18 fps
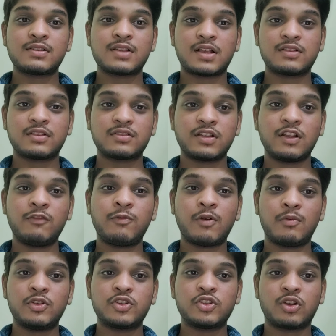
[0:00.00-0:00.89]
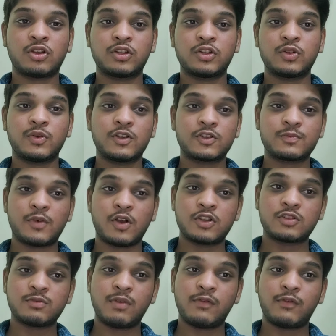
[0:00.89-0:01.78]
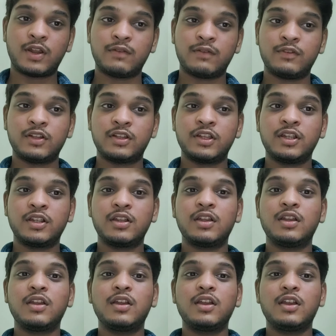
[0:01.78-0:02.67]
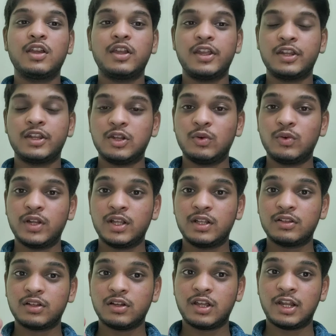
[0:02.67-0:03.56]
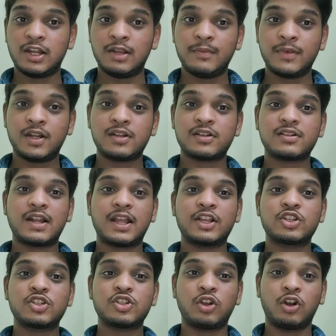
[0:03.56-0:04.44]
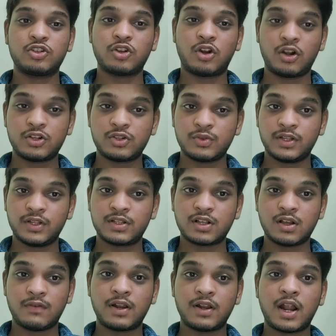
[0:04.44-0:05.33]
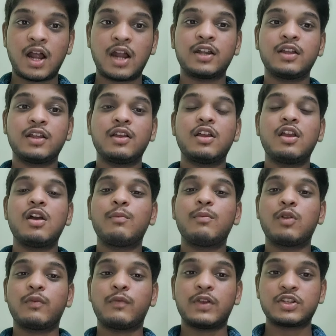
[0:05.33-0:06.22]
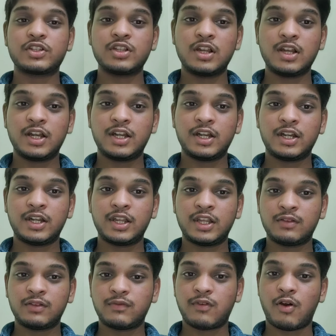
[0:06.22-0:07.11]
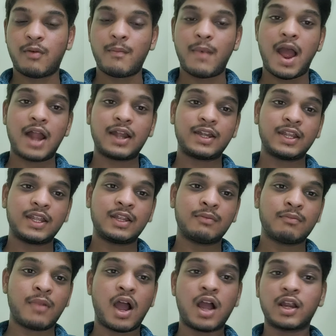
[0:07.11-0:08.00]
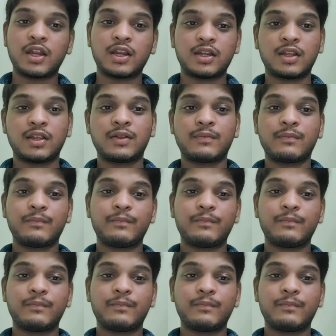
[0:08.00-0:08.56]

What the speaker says: As a self-published author, you're responsible for everything, including the elements like your short stories cover art, professional editing, formatting, marketing.